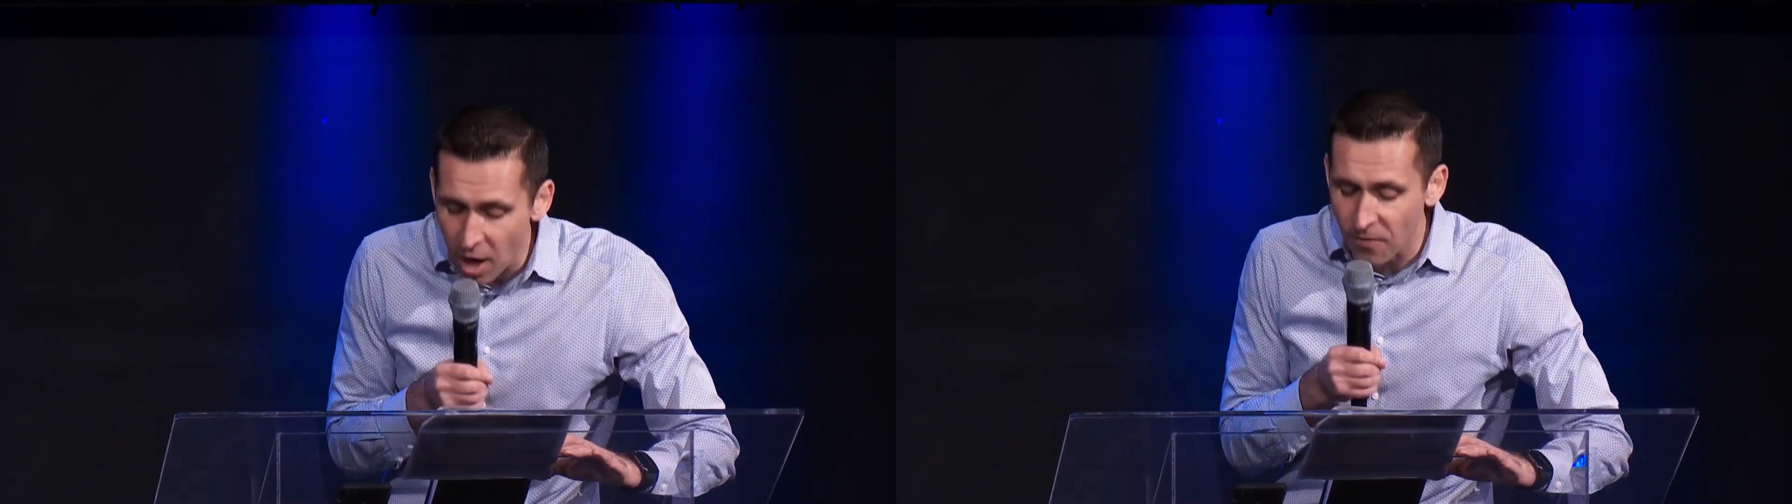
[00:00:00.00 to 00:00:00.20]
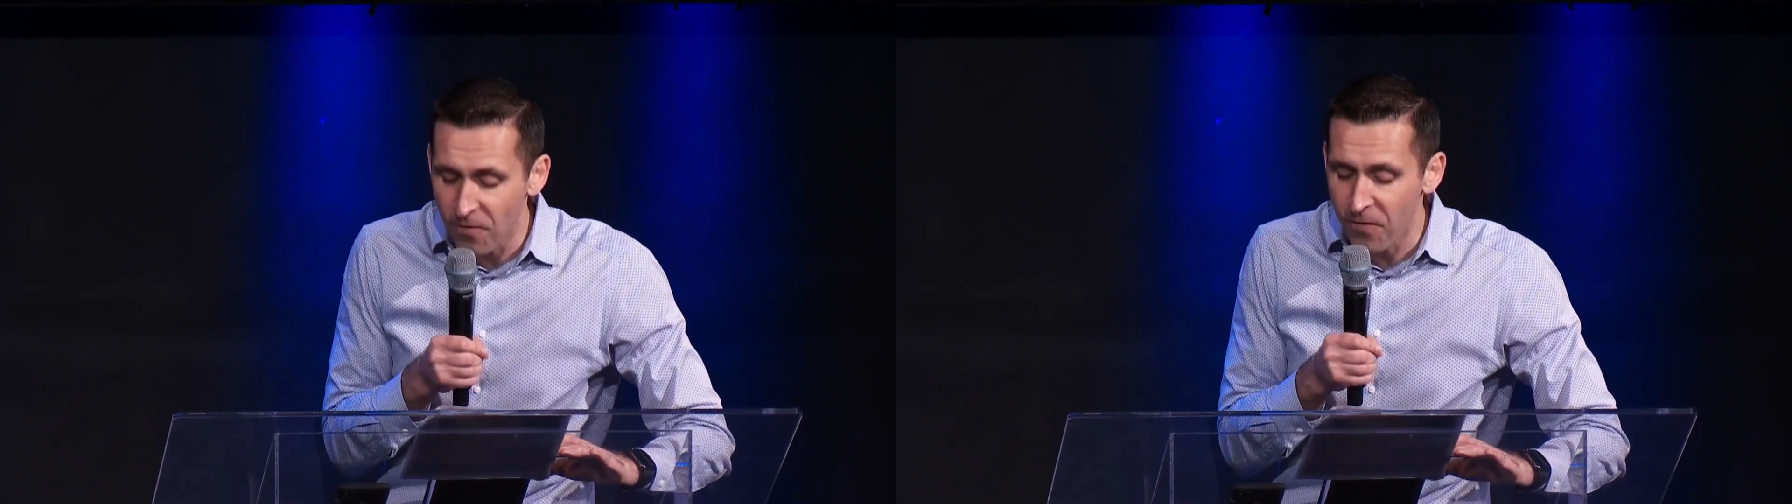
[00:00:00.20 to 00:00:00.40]

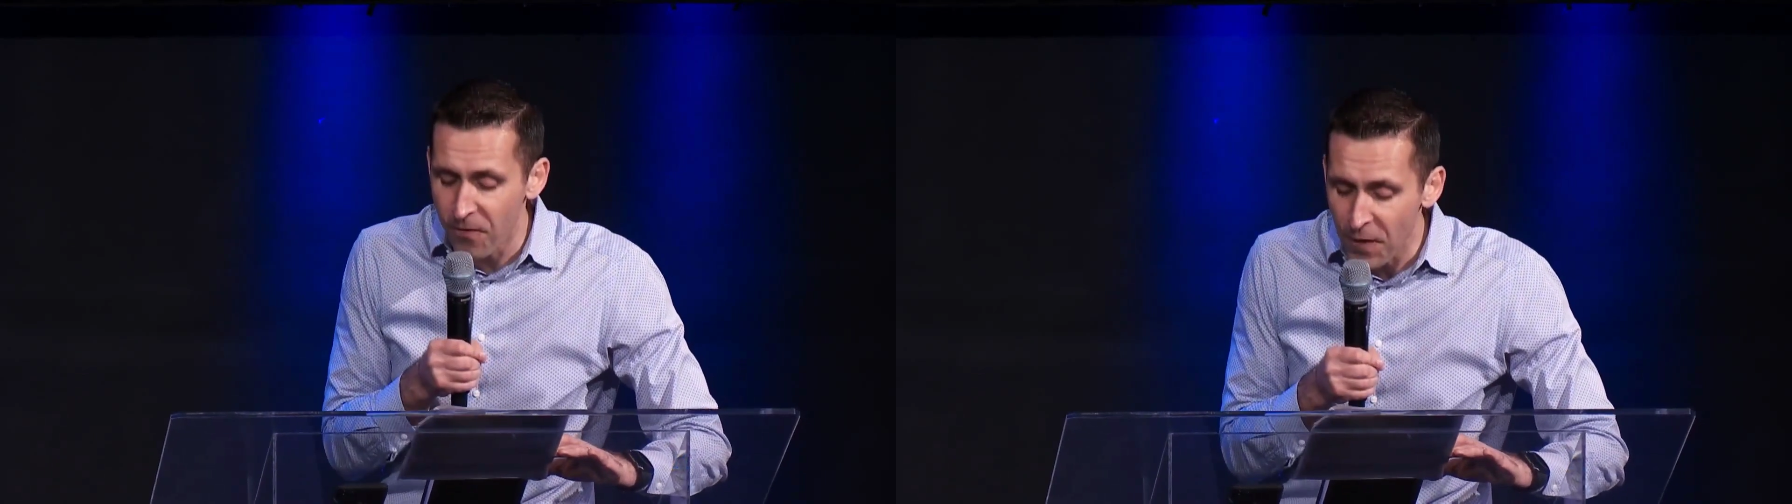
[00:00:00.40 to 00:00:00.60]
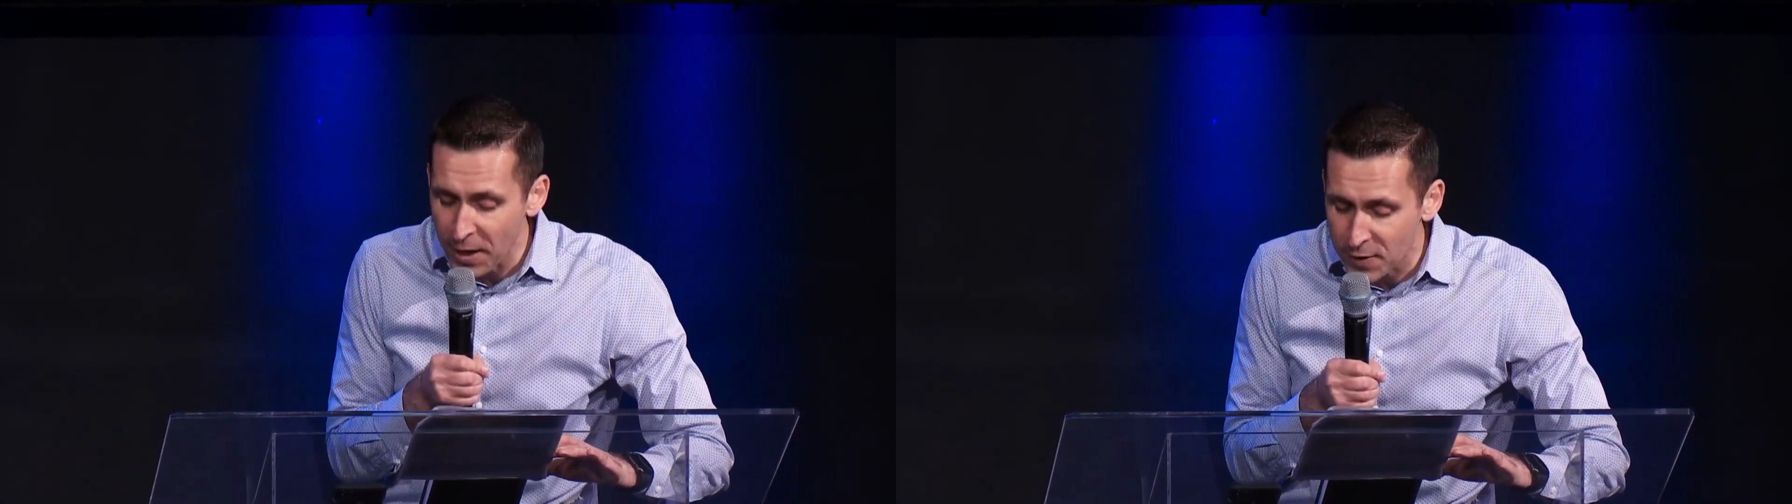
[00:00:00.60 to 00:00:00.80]
are
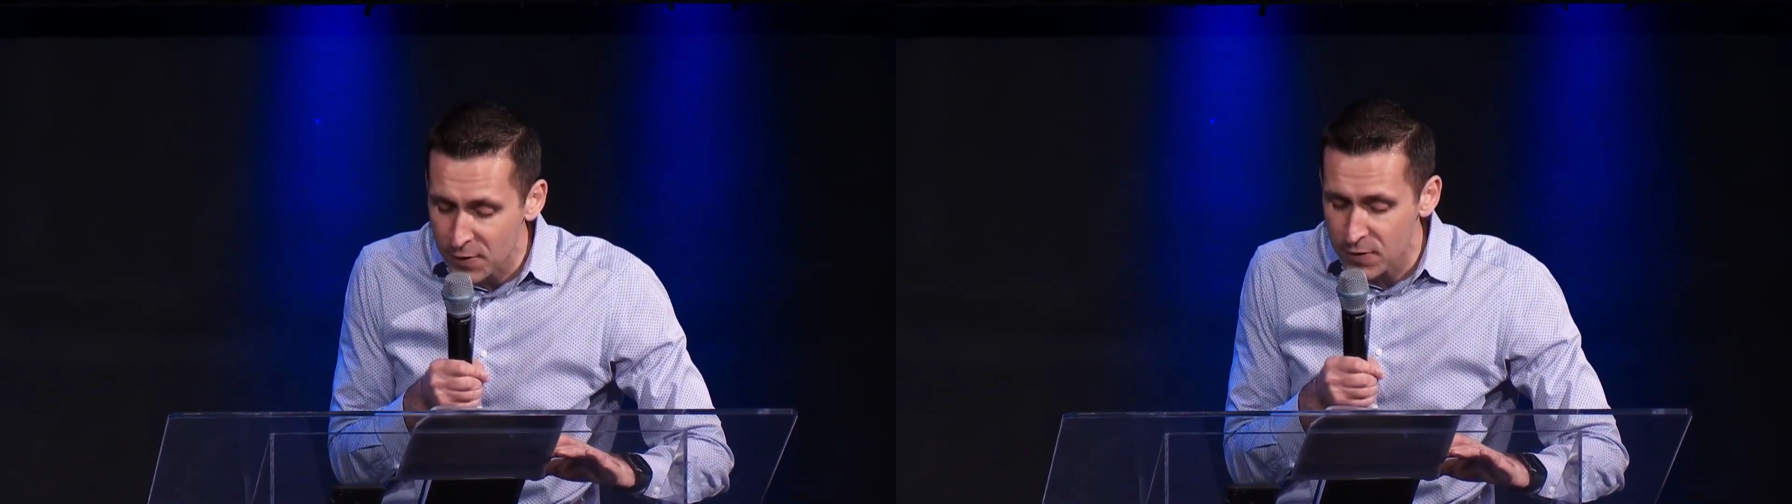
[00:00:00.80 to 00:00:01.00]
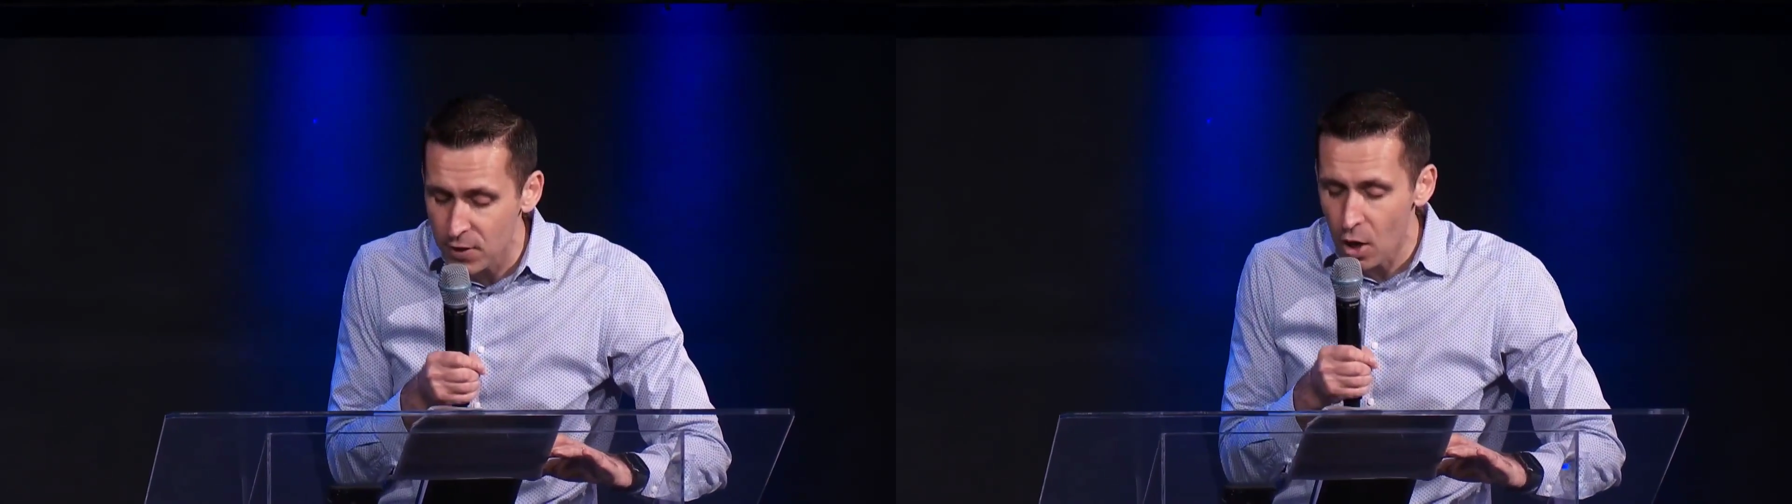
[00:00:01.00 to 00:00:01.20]

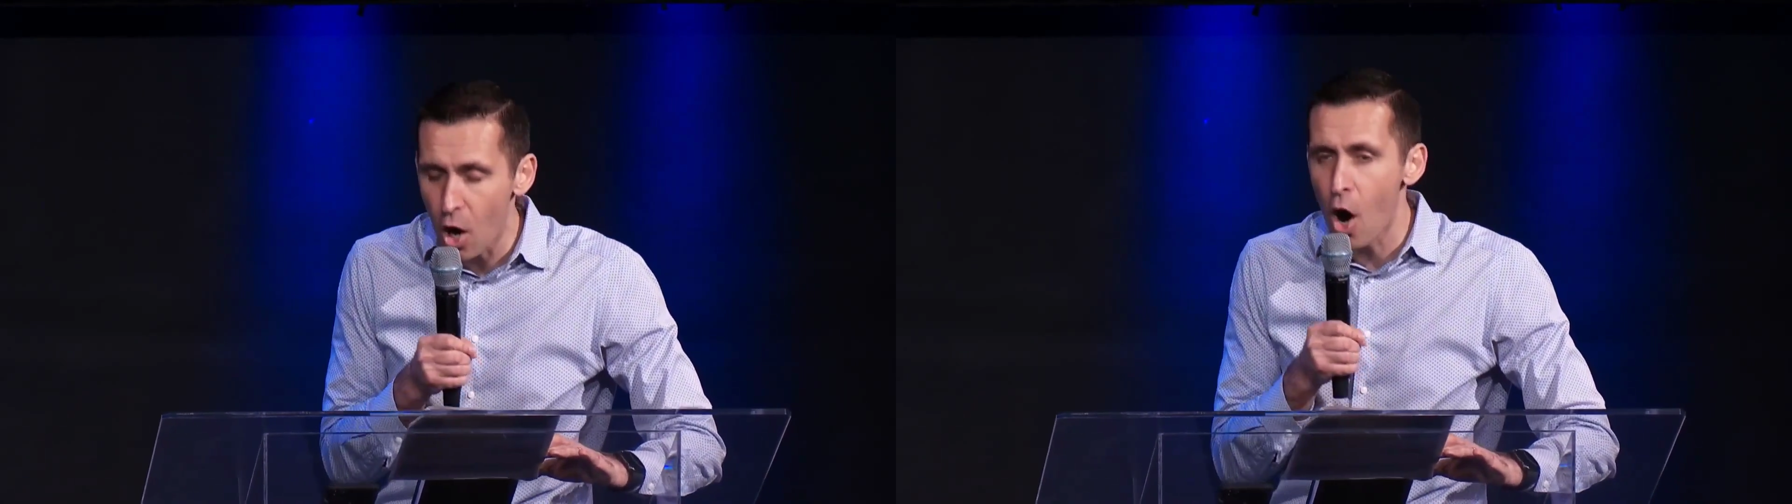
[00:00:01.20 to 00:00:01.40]
fixed